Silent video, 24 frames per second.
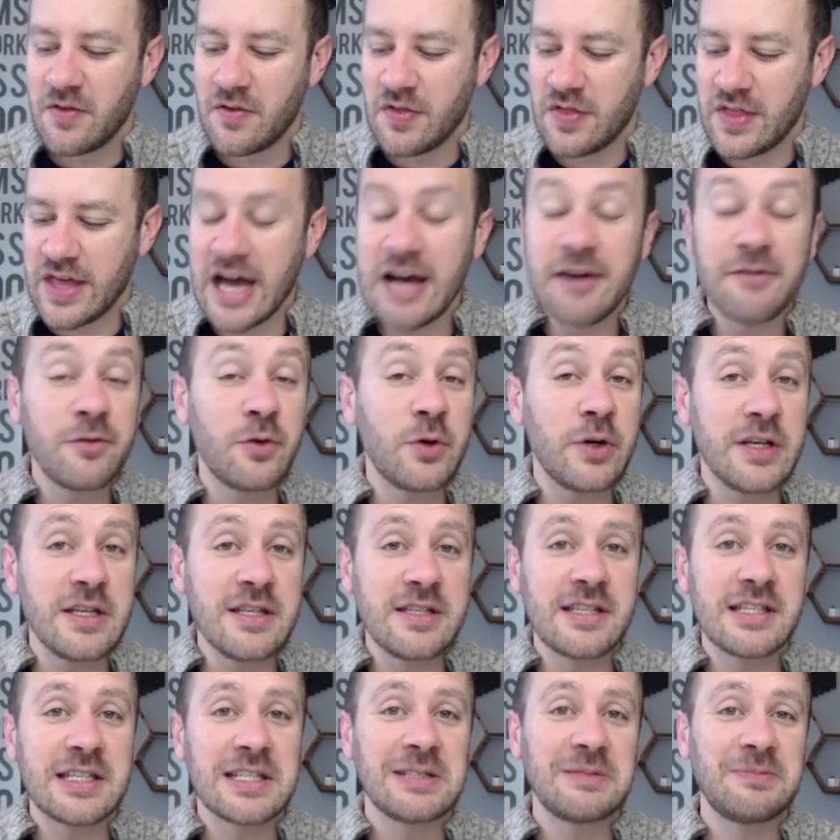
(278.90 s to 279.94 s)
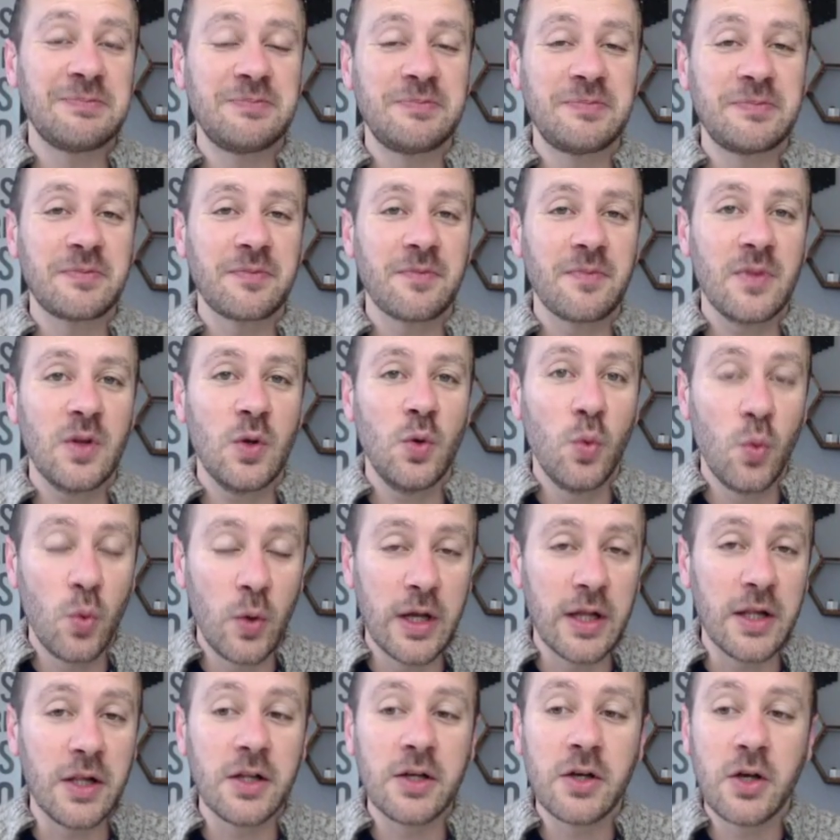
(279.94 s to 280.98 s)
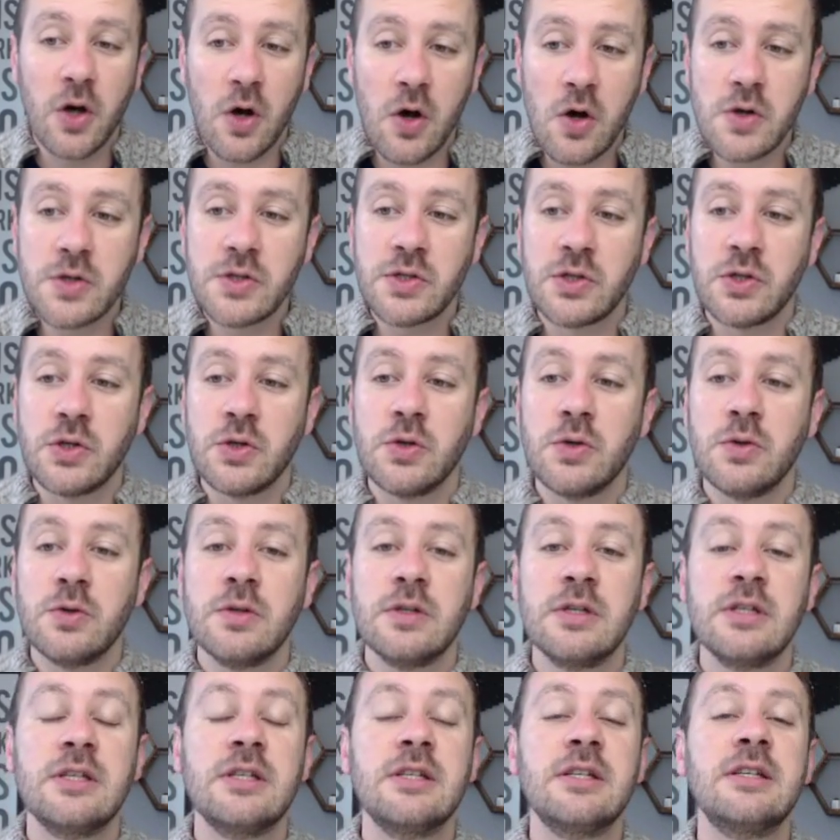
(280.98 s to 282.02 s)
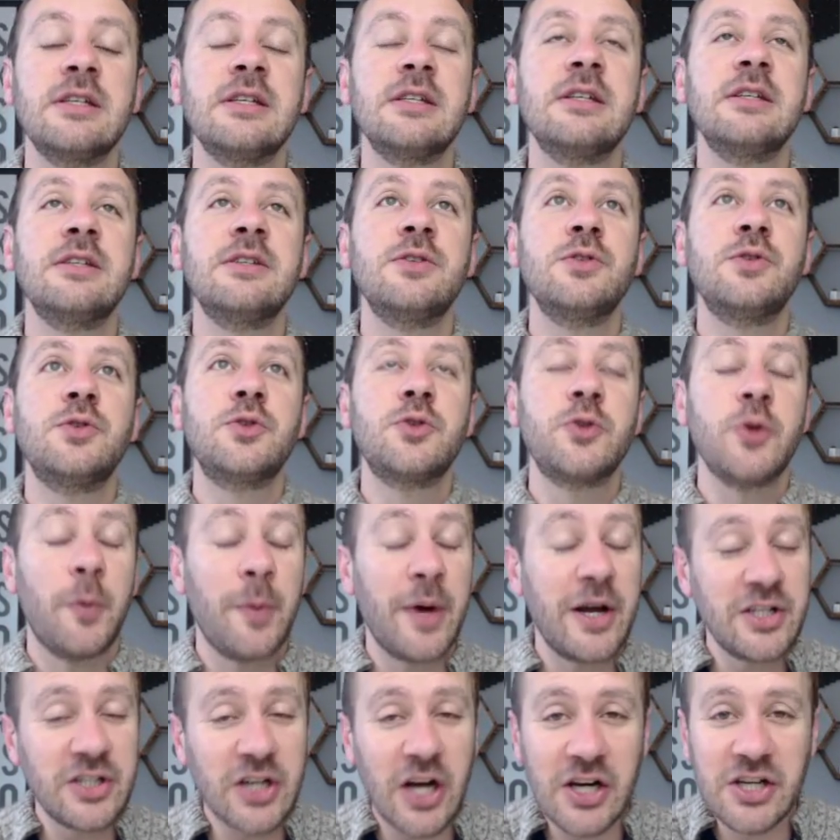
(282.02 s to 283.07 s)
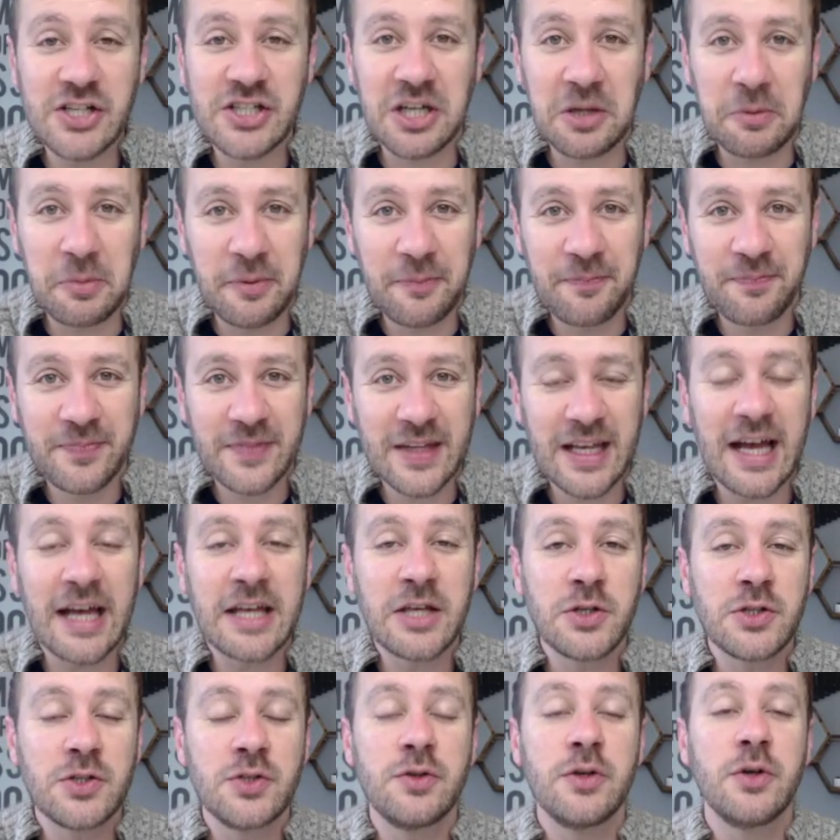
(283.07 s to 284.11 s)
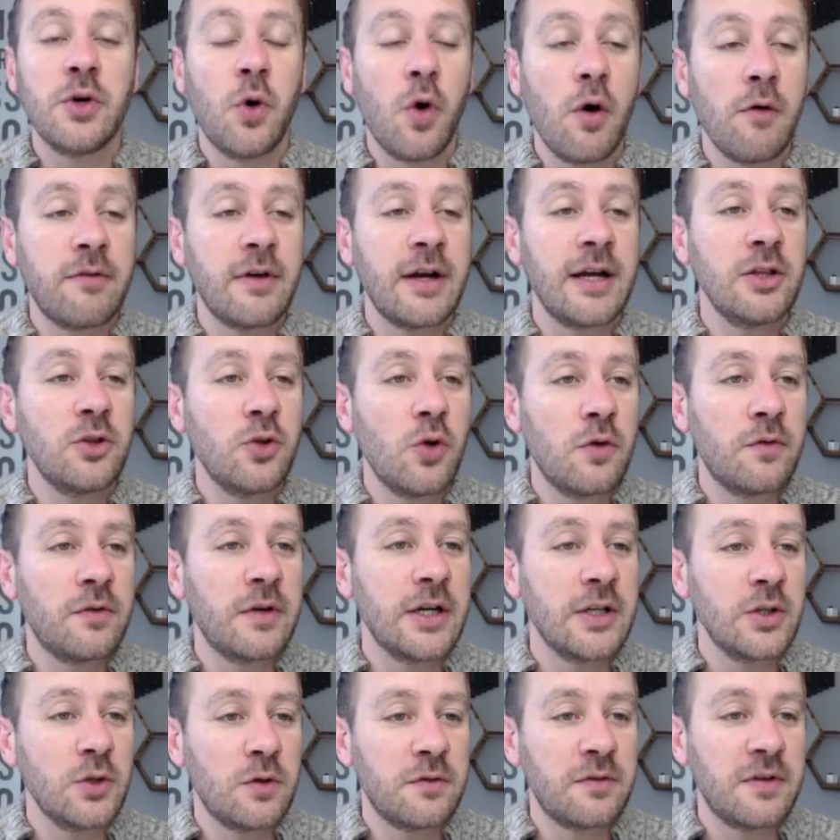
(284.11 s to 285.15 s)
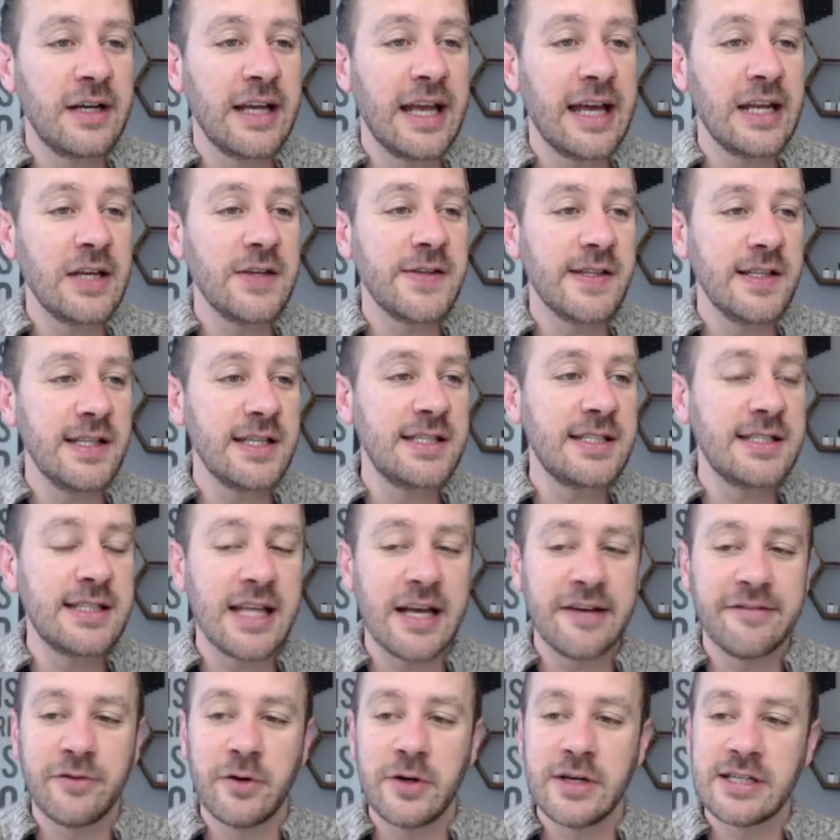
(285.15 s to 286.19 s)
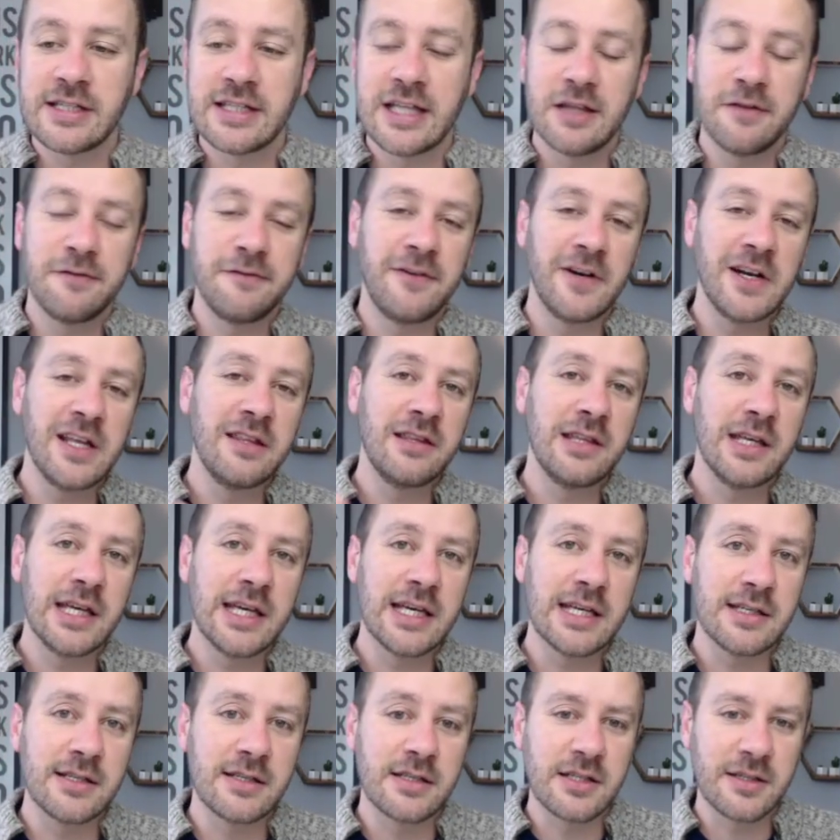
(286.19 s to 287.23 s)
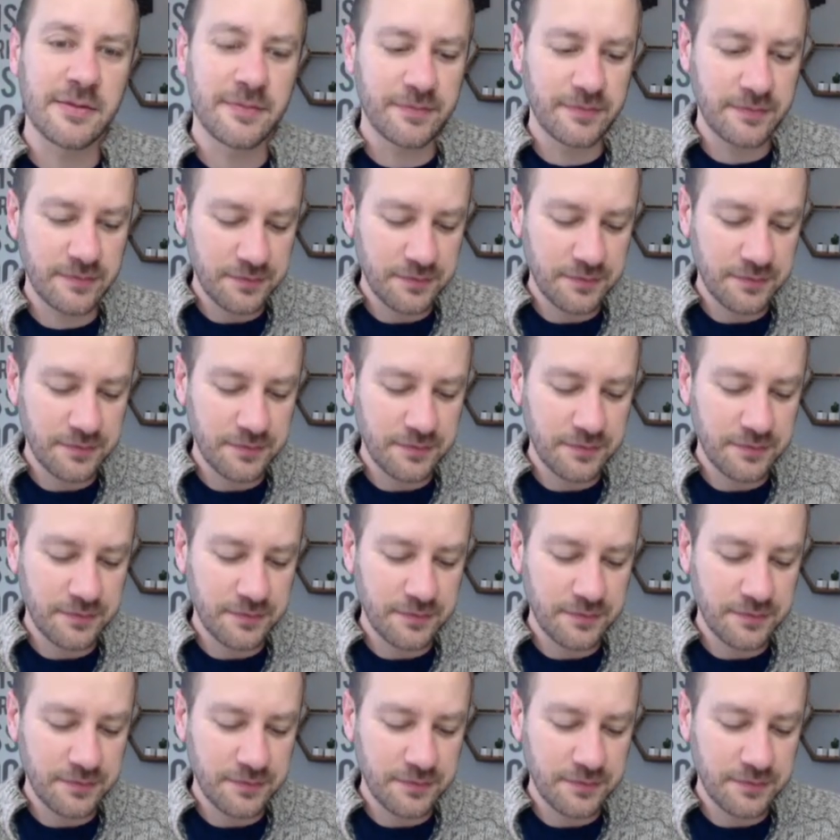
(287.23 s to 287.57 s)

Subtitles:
That voice will cause you so much hardship. I used to do it over and over and over again. I used to listen to that voice. And then the funny thing is,